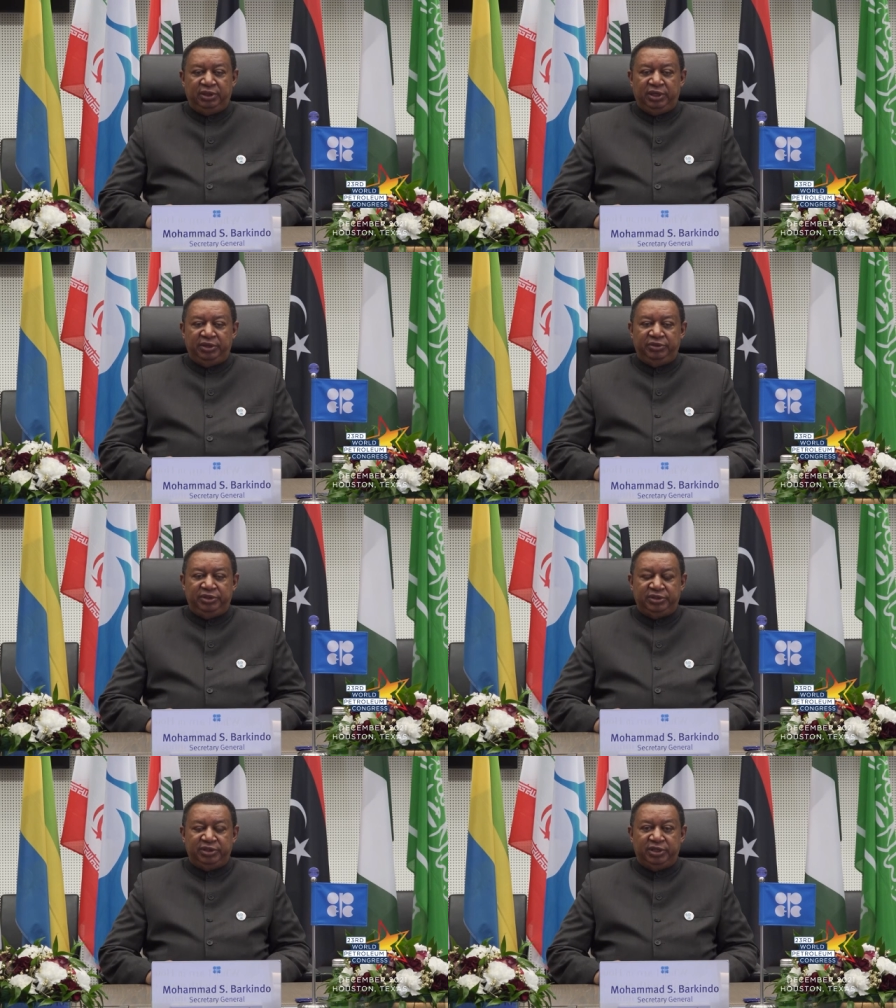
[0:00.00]
And
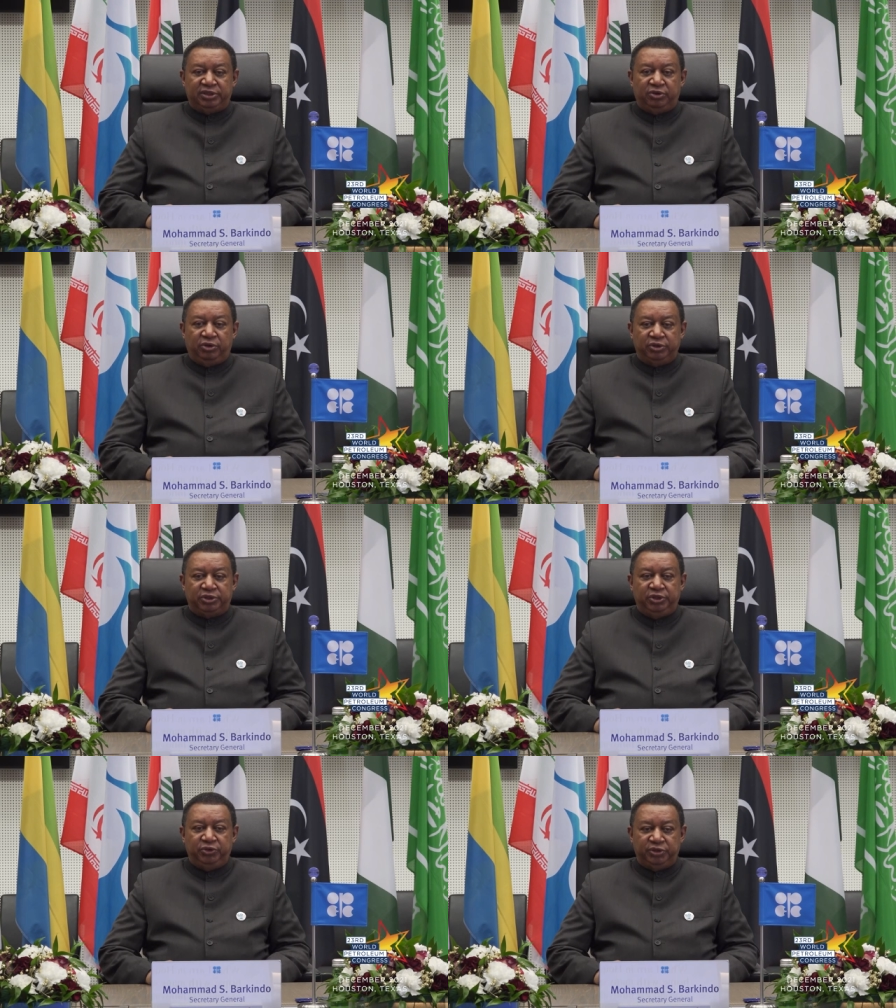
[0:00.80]
this year's
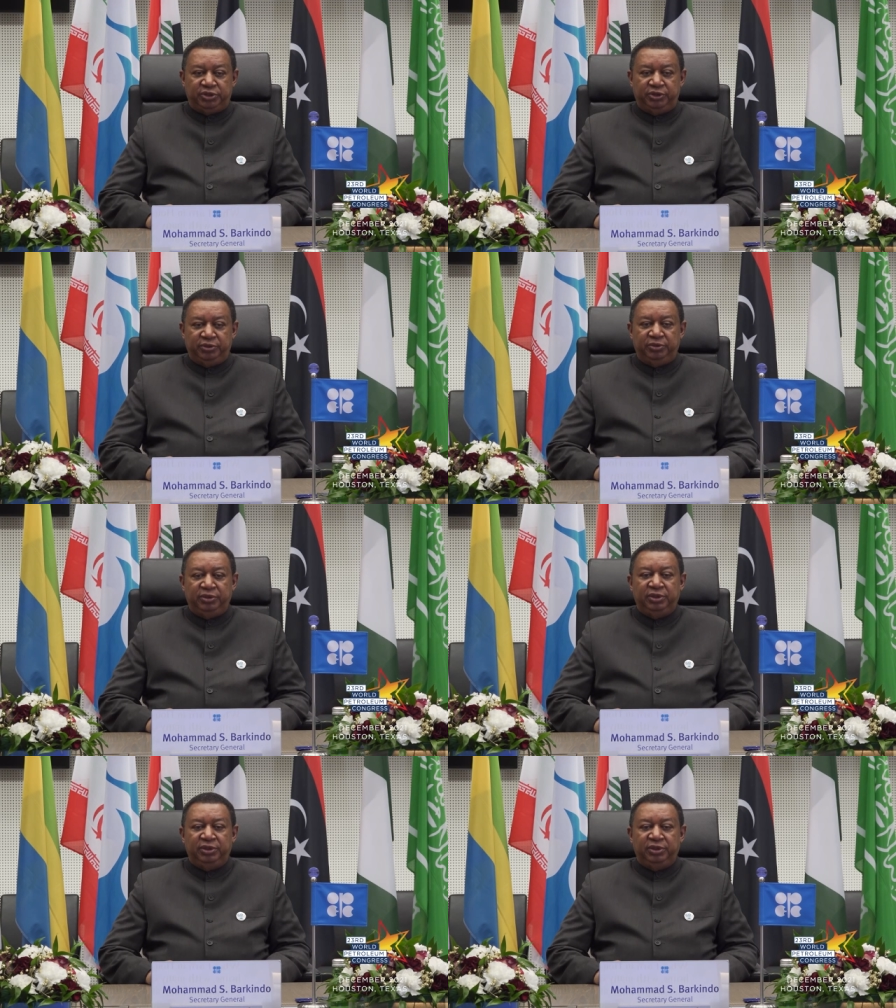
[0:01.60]
host, Houston,